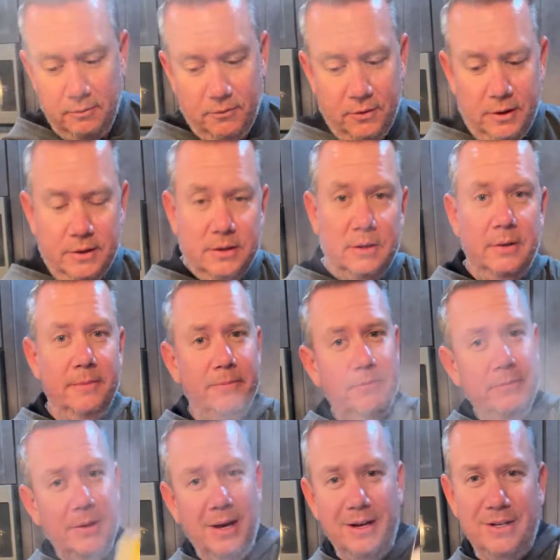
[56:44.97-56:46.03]
for this.
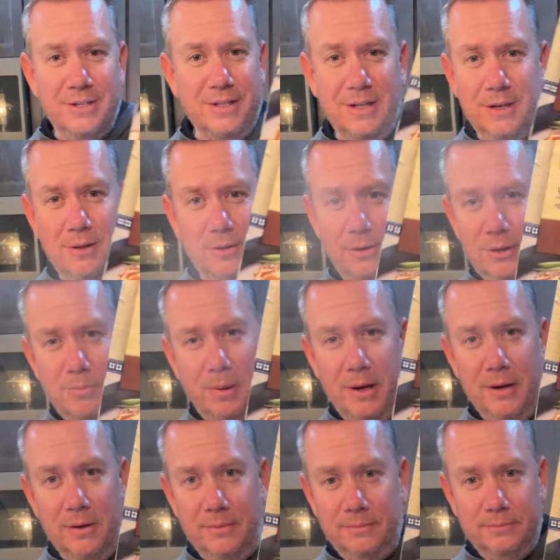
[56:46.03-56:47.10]
I just think it'll look
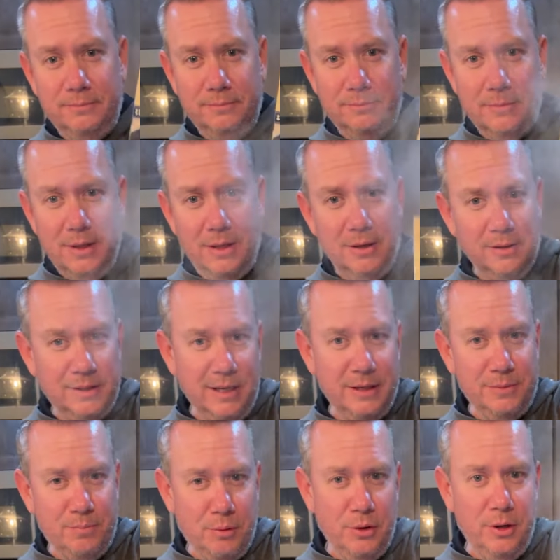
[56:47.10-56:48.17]
better and it'll
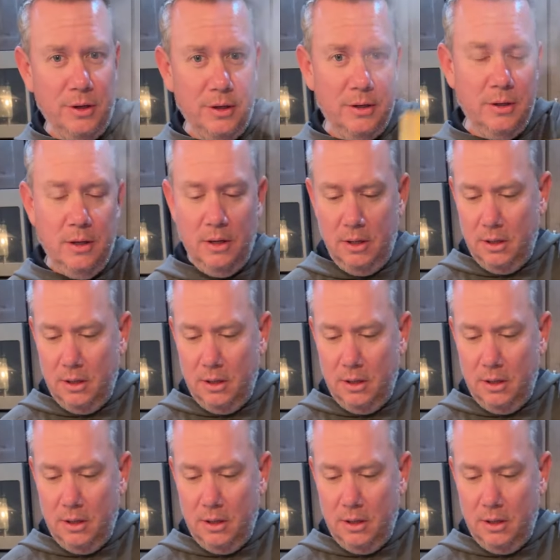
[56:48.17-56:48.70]
taste pretty good.